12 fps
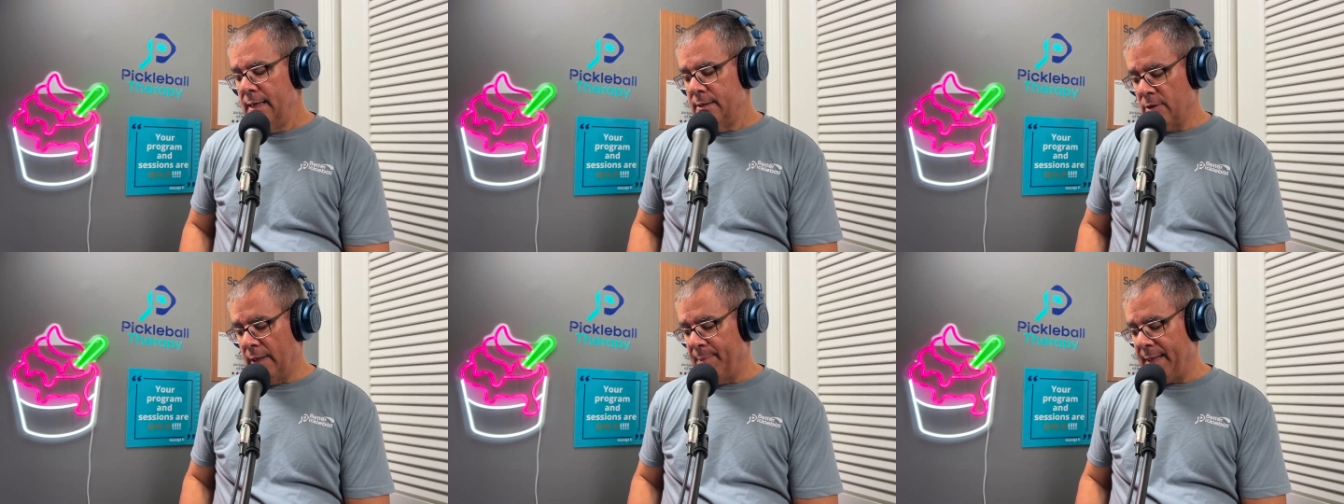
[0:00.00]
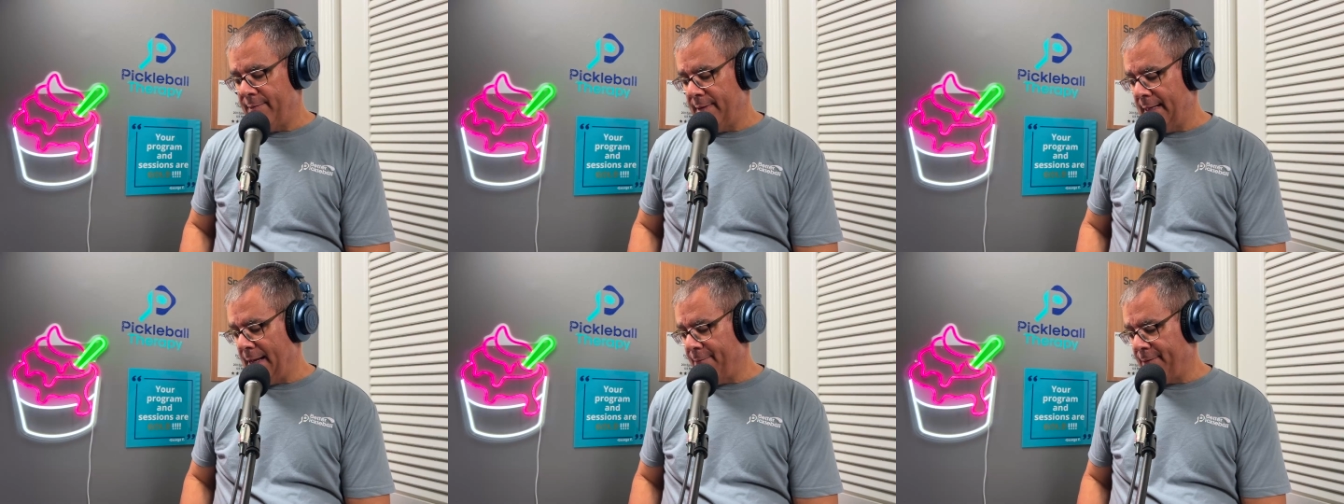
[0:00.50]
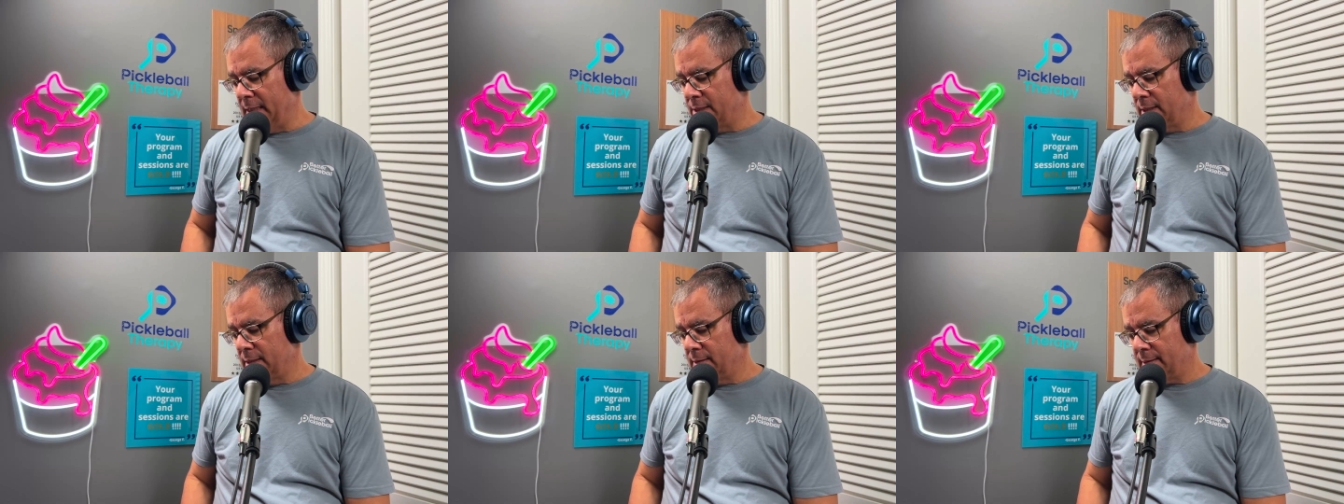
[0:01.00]
So let me give you the
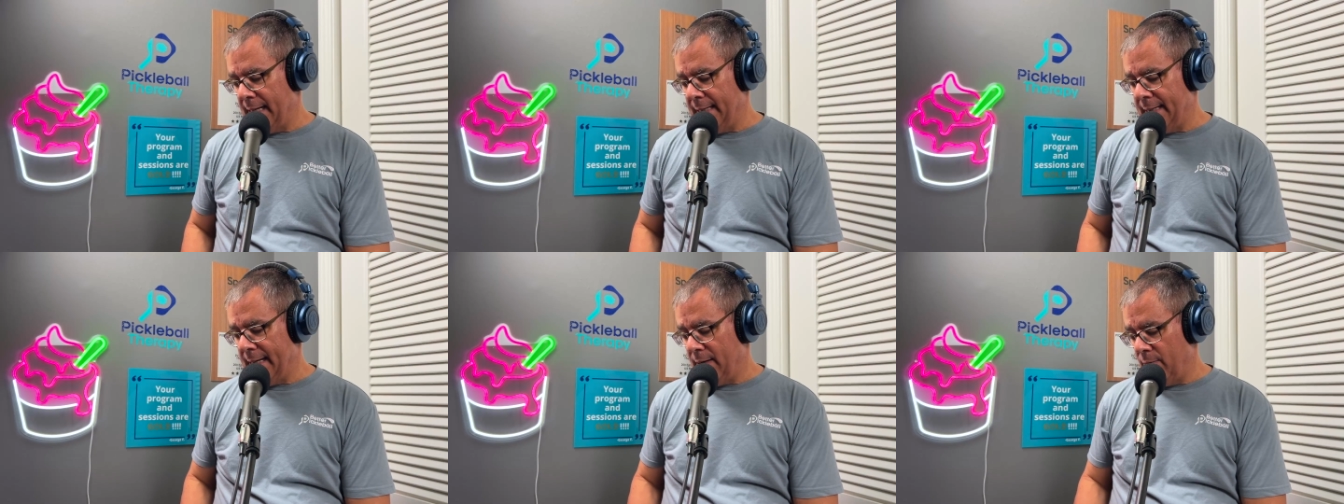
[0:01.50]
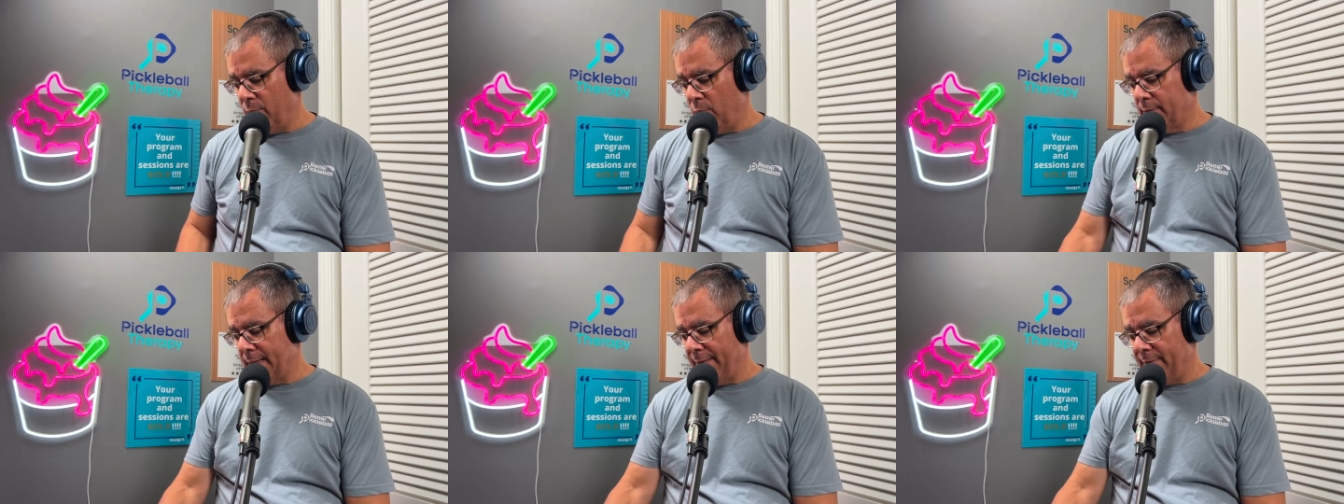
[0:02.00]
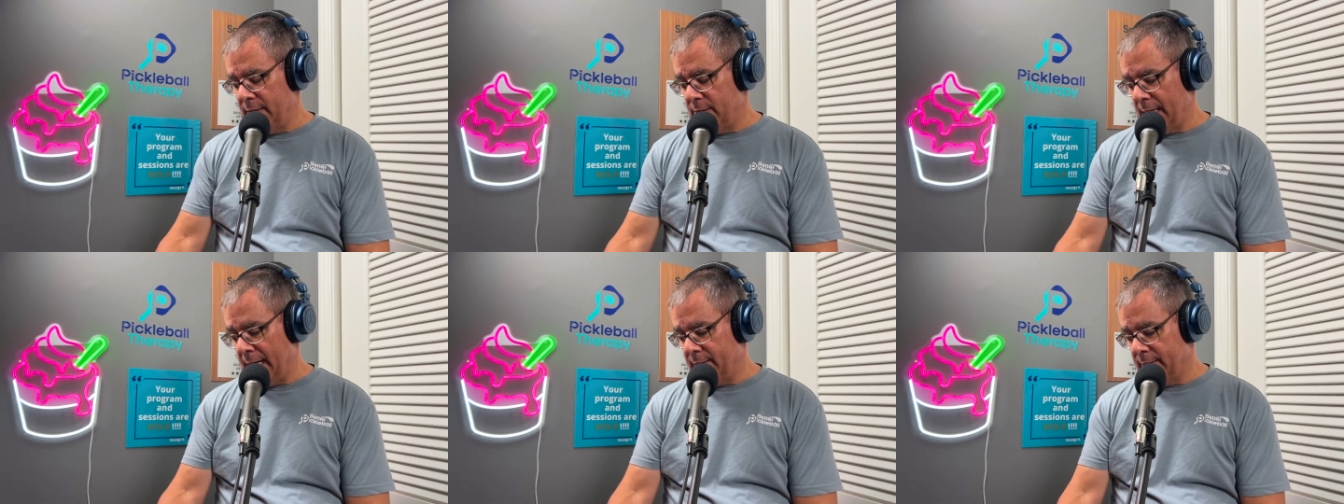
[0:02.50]
definitions, and then we'll dive
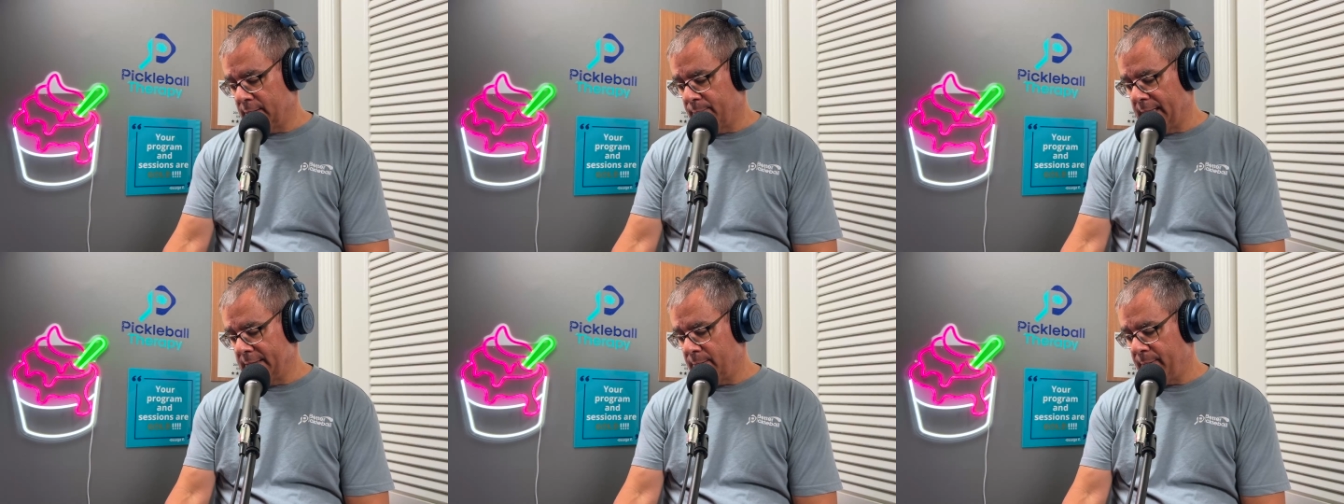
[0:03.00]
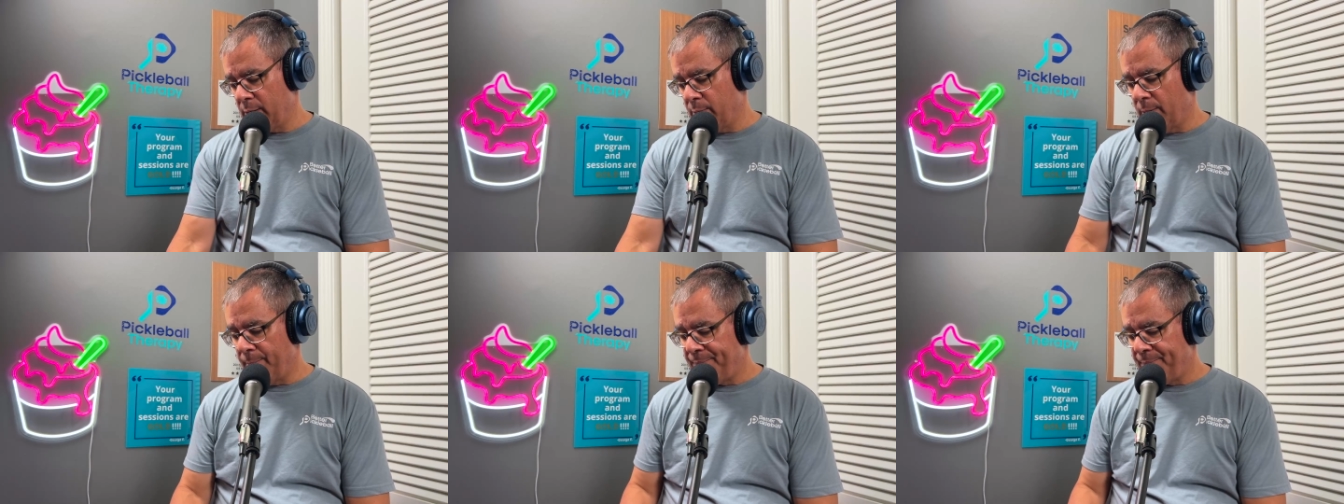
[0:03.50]
into how this applies to pickleball.